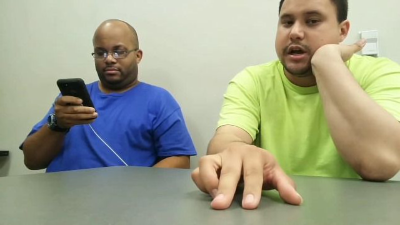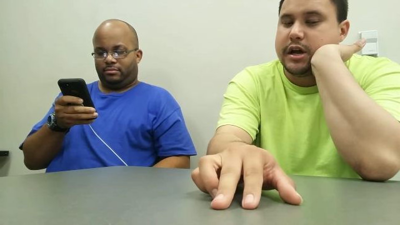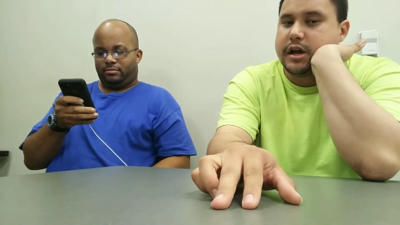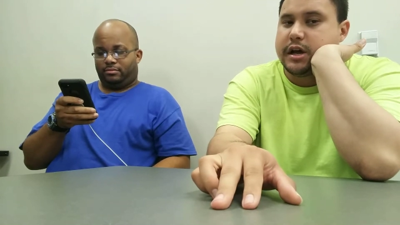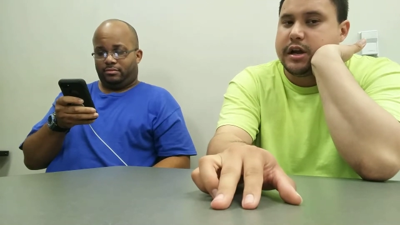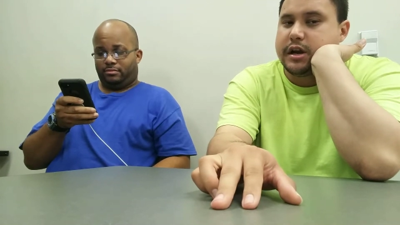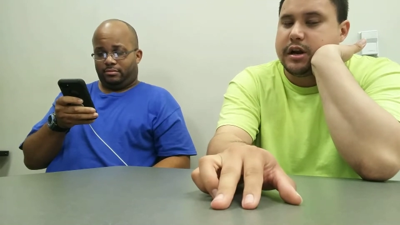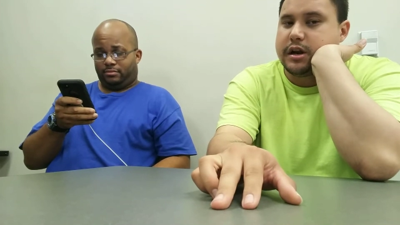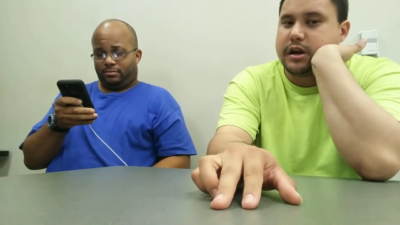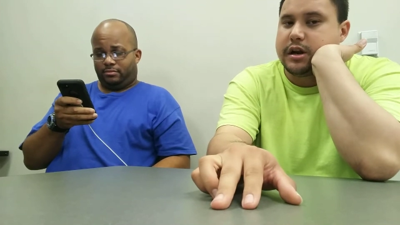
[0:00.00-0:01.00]
Speaker 1: and
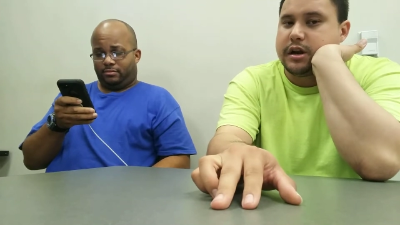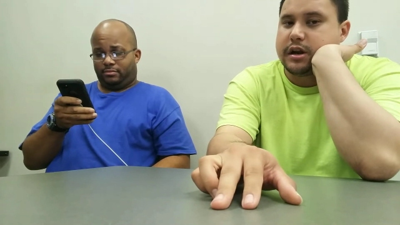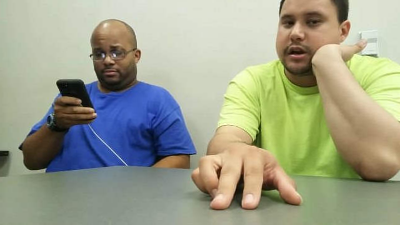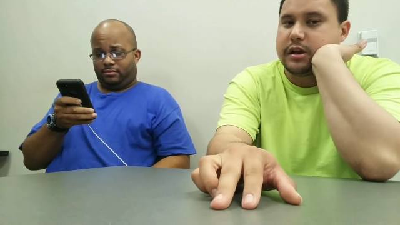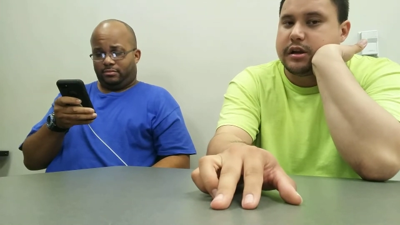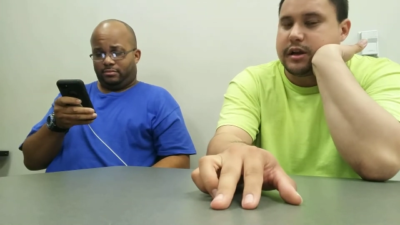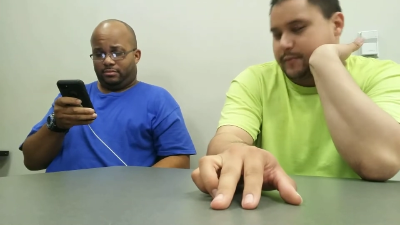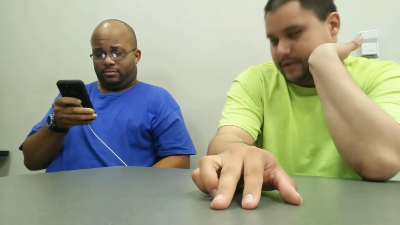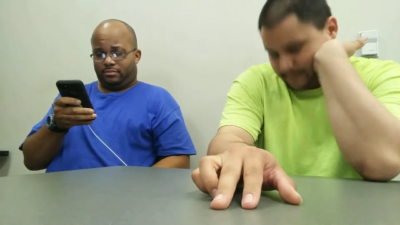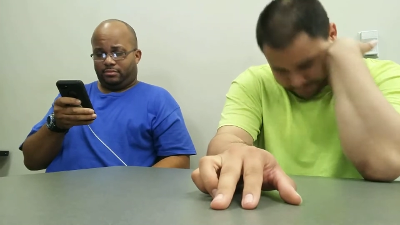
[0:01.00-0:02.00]

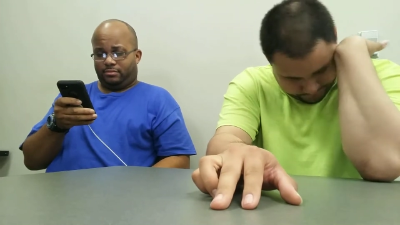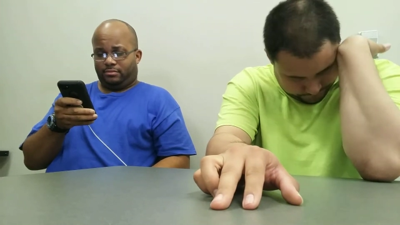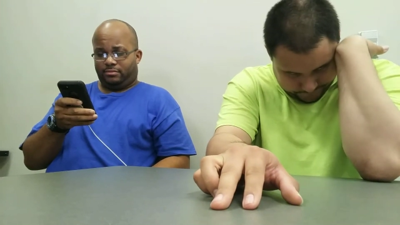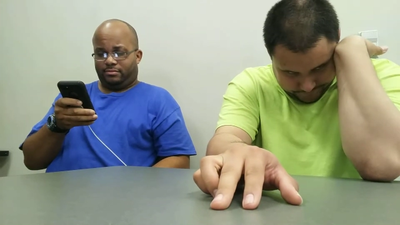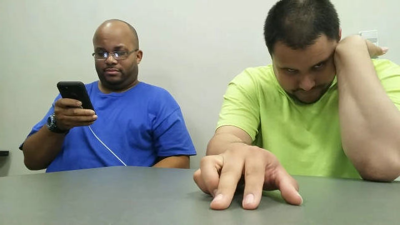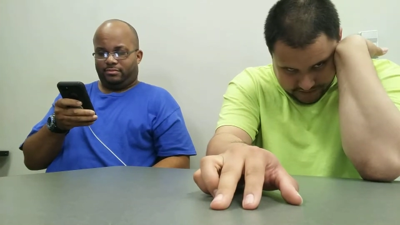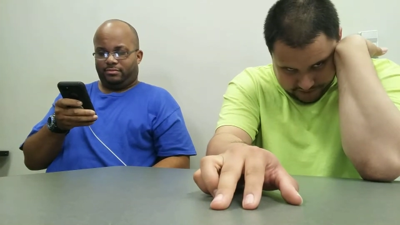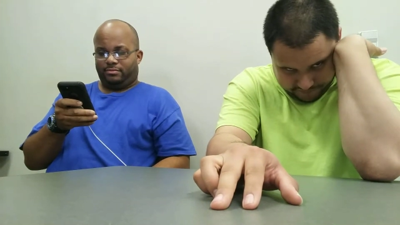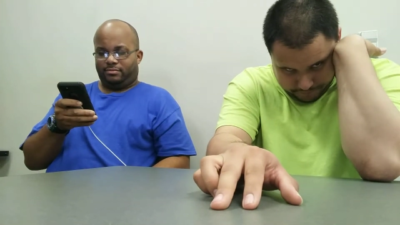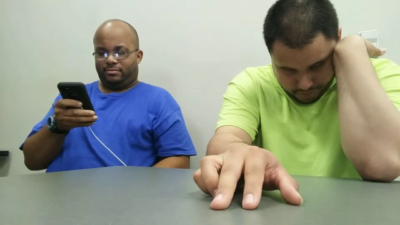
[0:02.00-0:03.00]
Damn it.
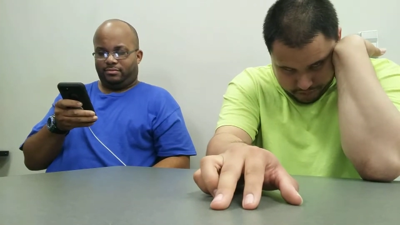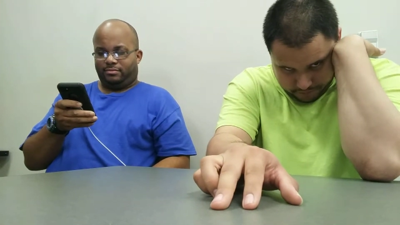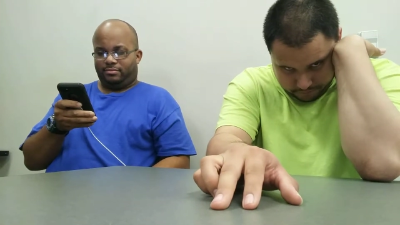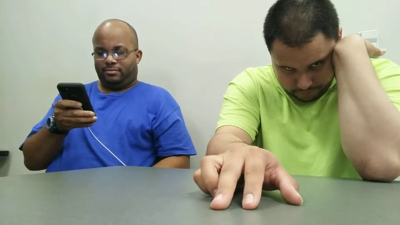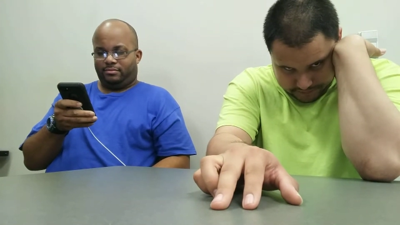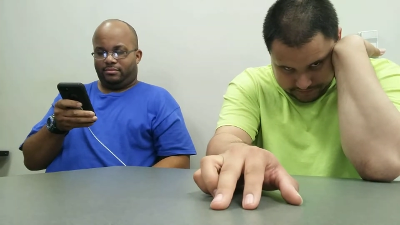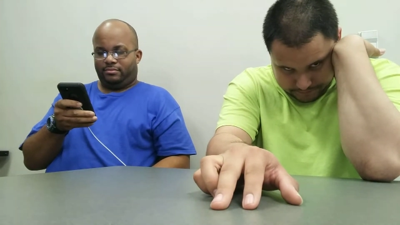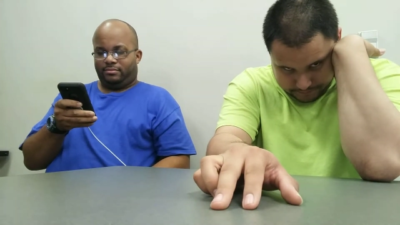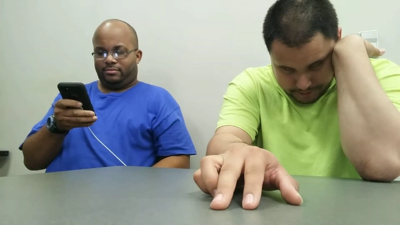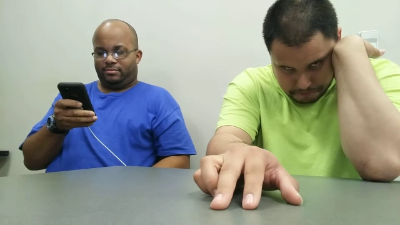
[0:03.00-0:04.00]
Evan Bourne, what's his
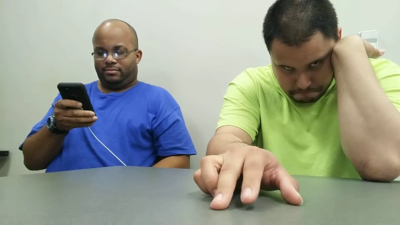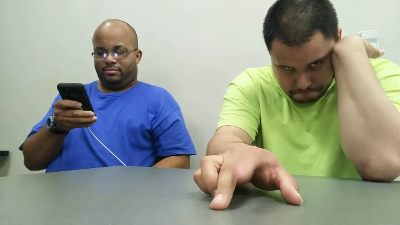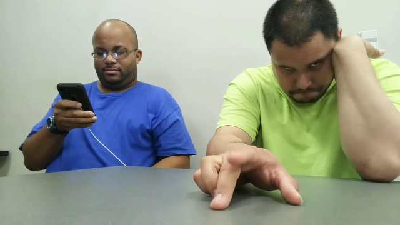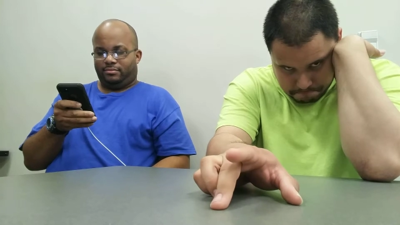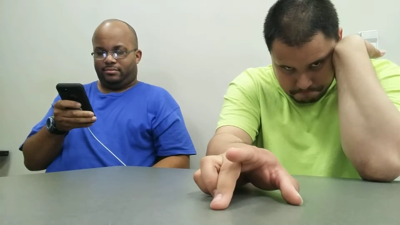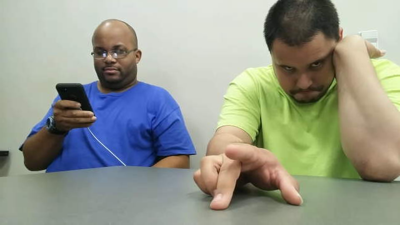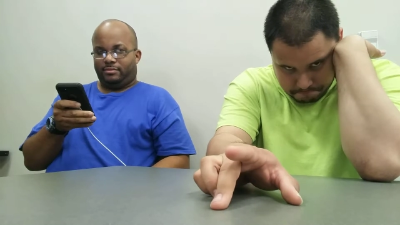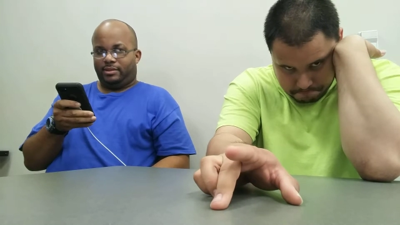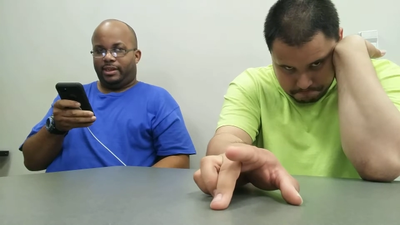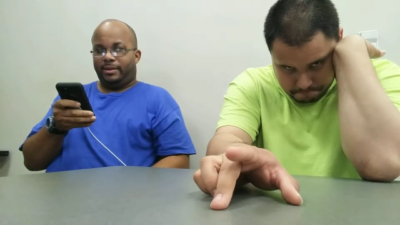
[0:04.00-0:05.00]
name?
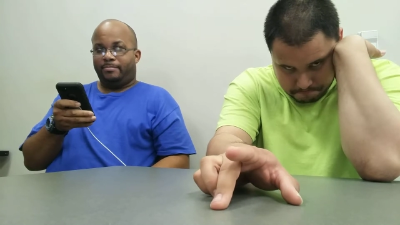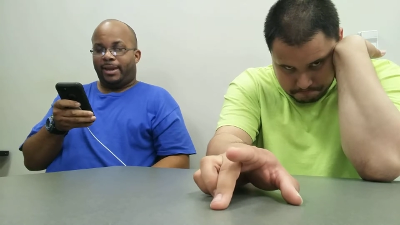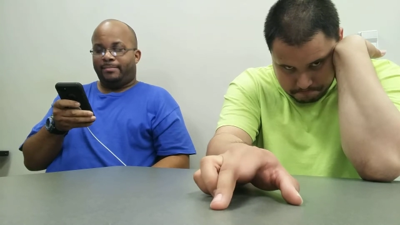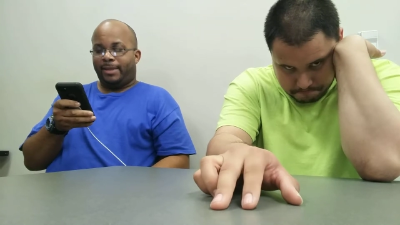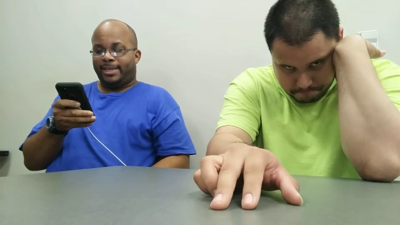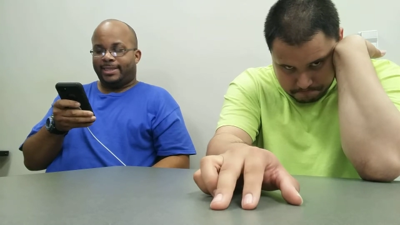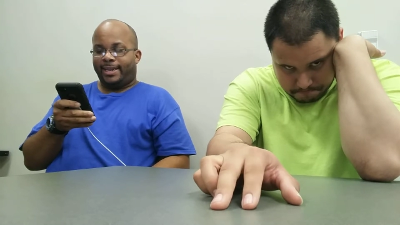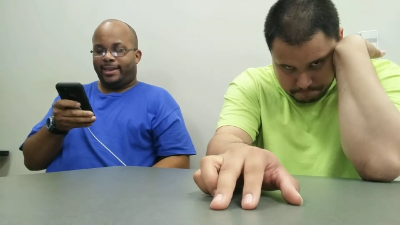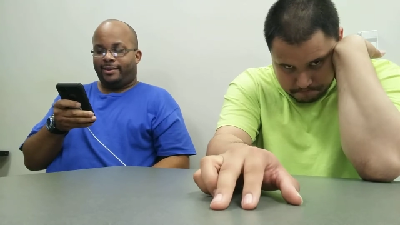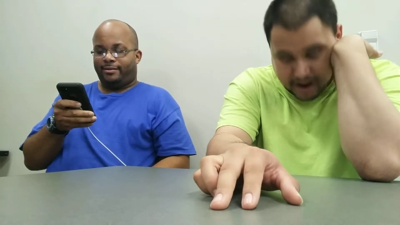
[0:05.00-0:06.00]
Speaker 2: Matt, Matt
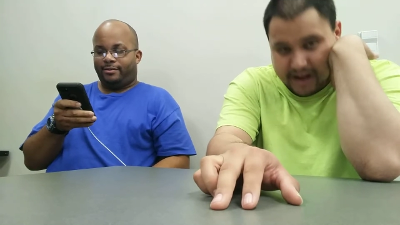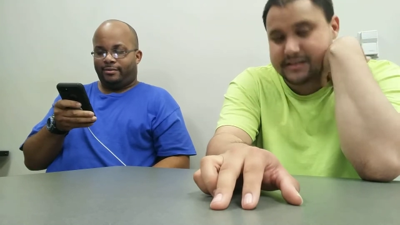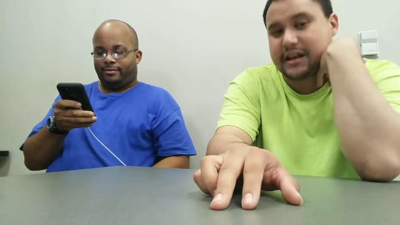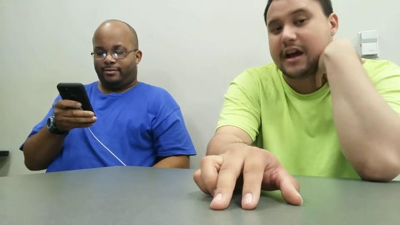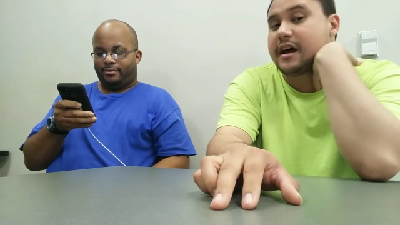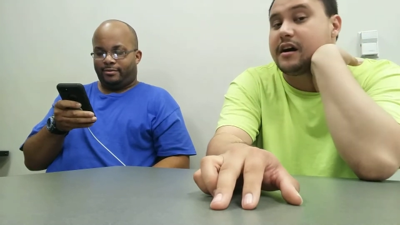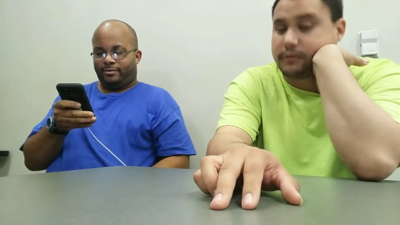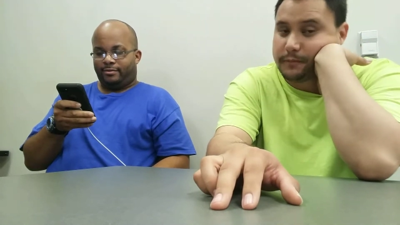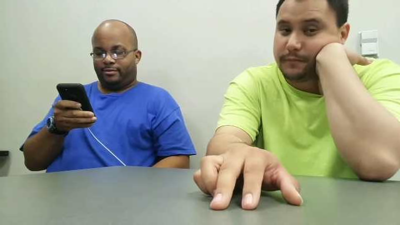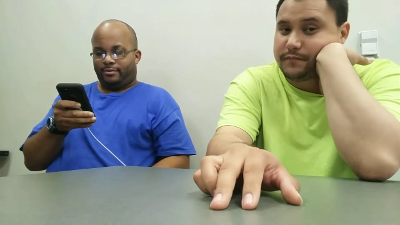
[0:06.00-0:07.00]
Sydal.
Speaker 1: Matt
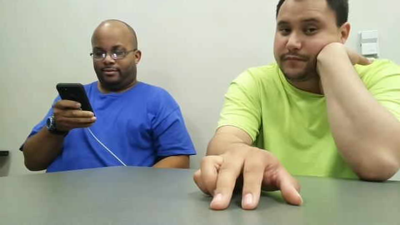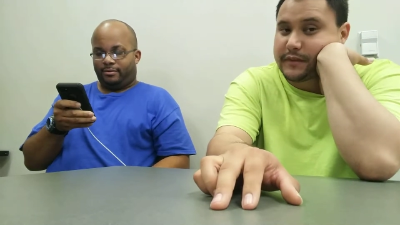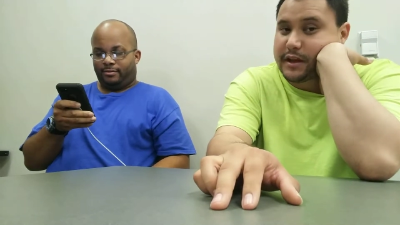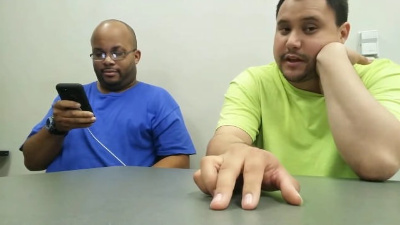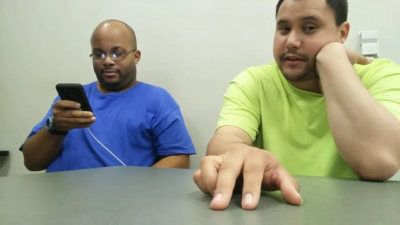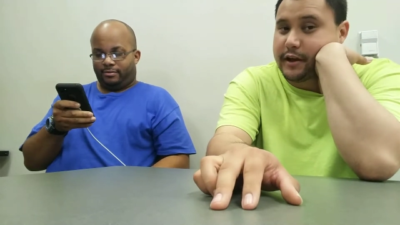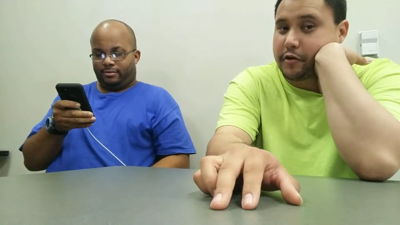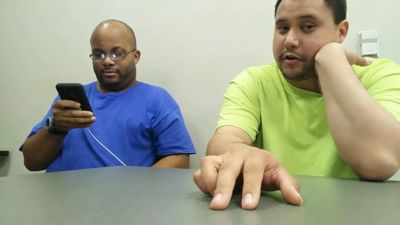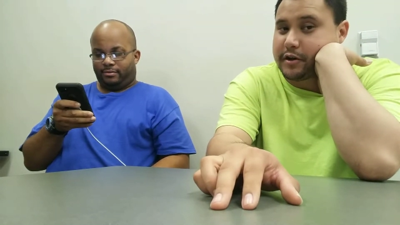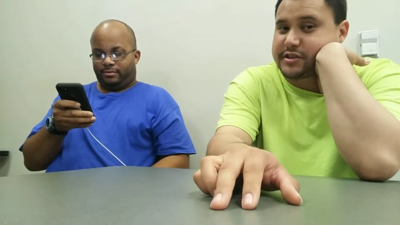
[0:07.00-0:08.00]
Sydal. They're
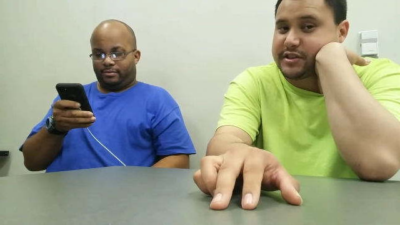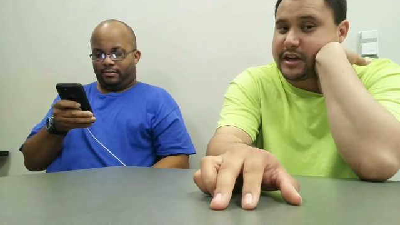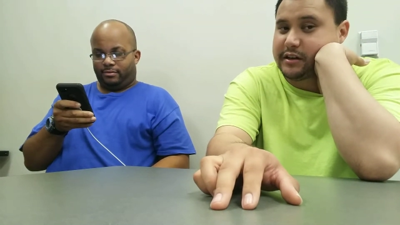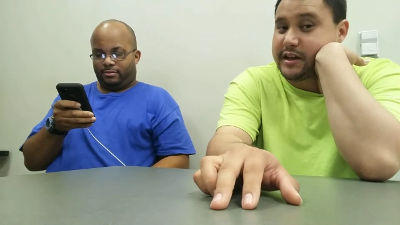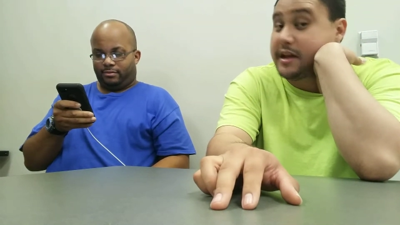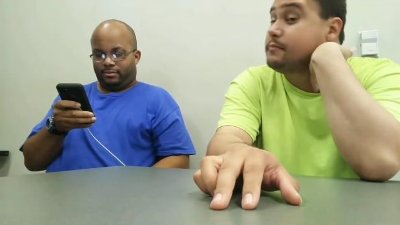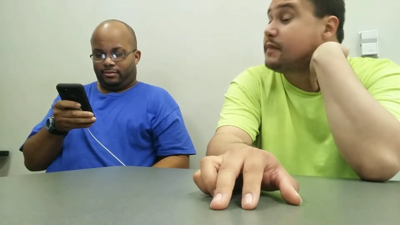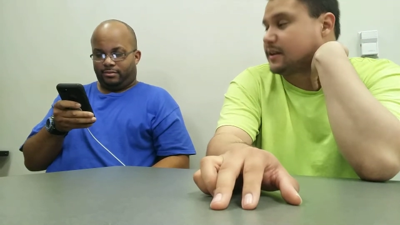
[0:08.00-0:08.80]
going to settle it in